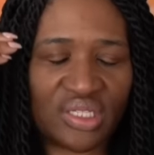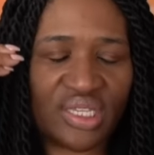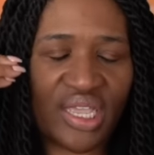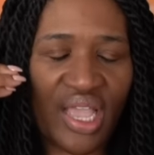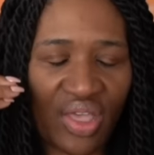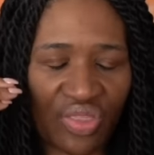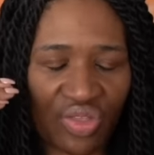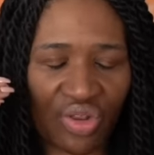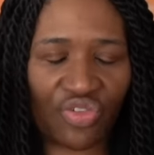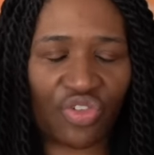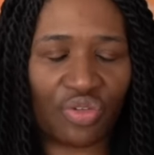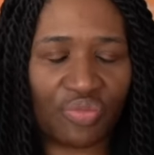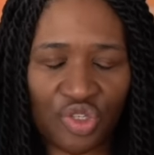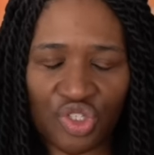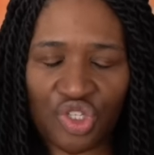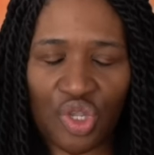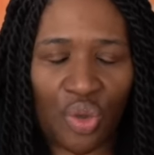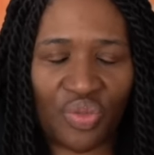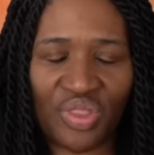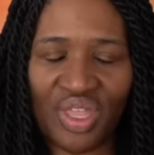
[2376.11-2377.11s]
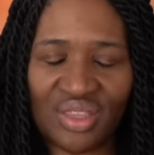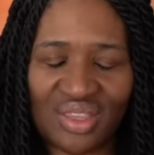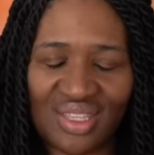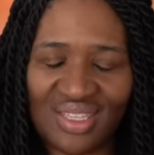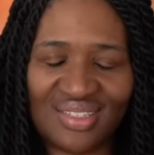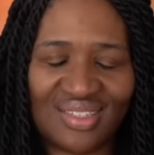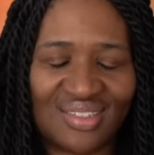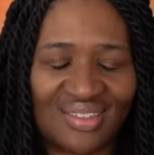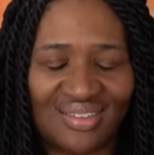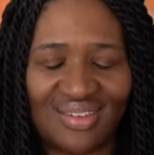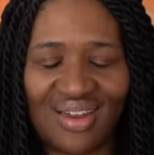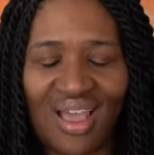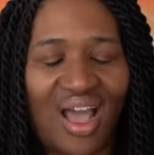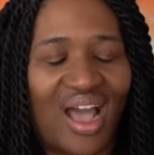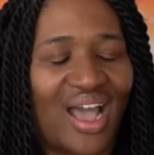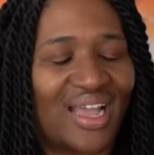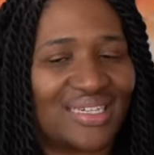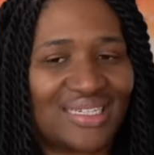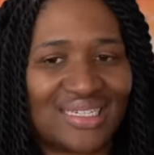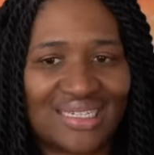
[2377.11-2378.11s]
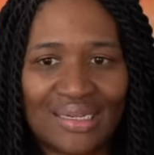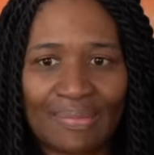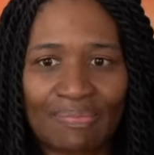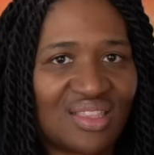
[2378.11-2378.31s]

together for Michonne that this is not,